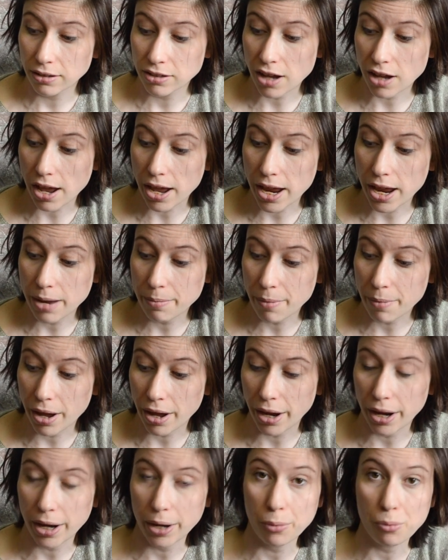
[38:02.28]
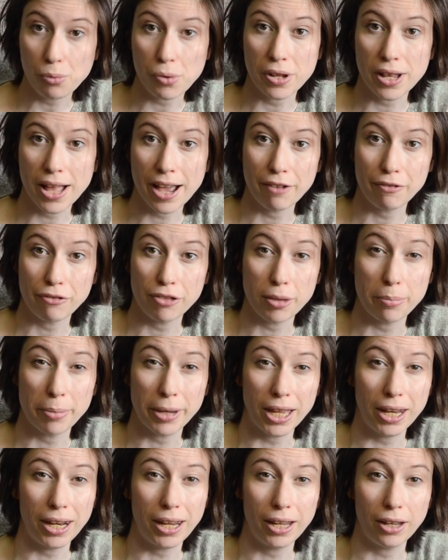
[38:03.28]
time I will have the
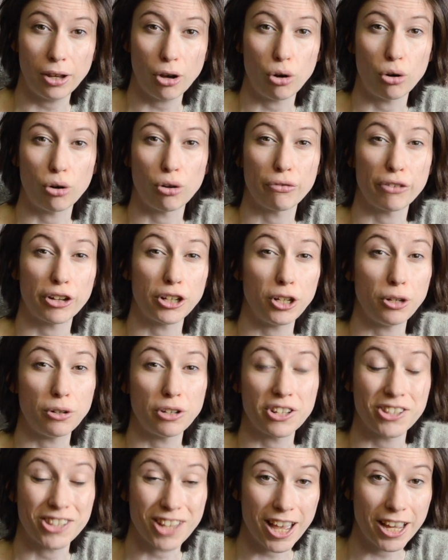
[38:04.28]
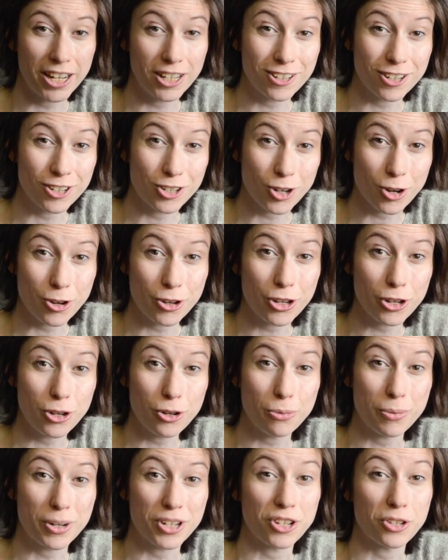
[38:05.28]
beginning of a new design to show
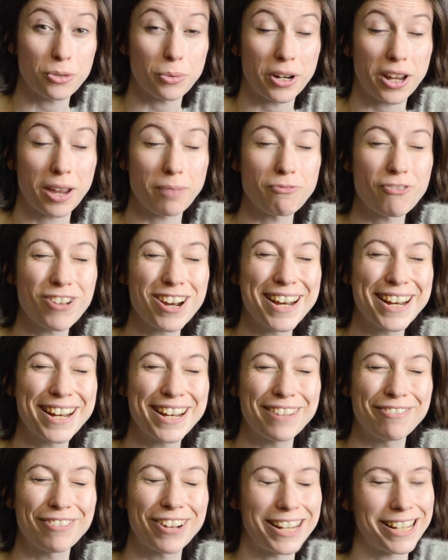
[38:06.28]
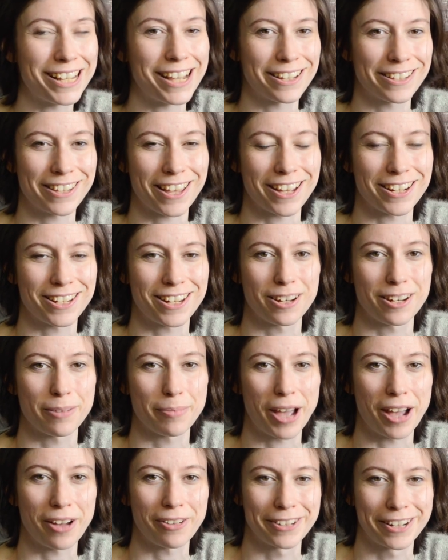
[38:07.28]
you, which is one I'm really, really excited
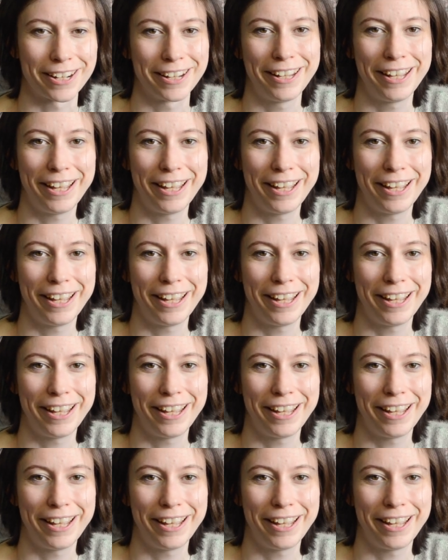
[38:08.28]
about.